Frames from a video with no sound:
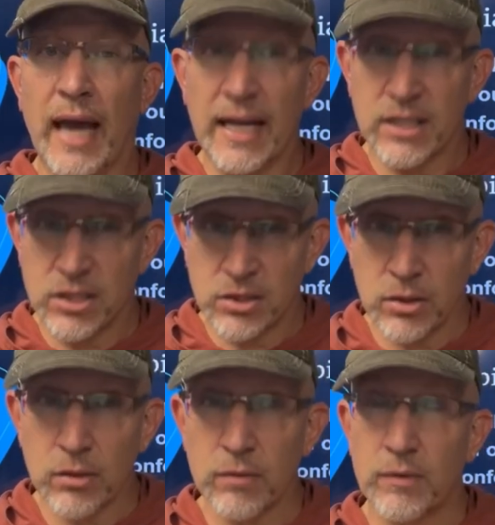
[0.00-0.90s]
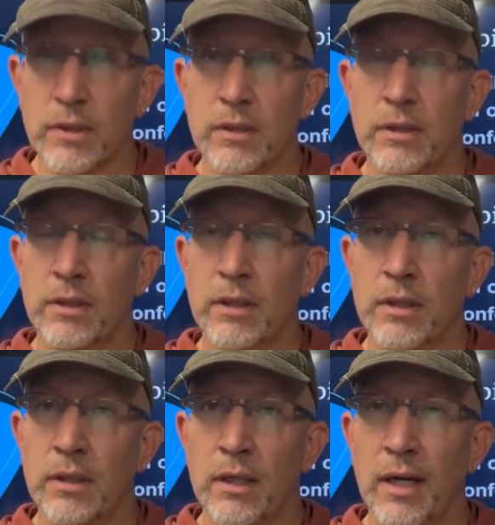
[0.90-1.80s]
and served
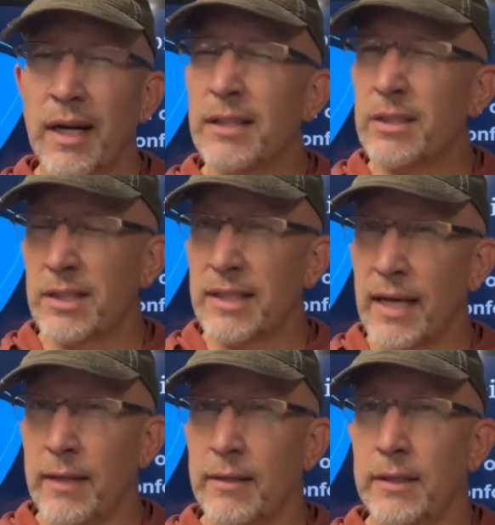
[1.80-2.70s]
unto death.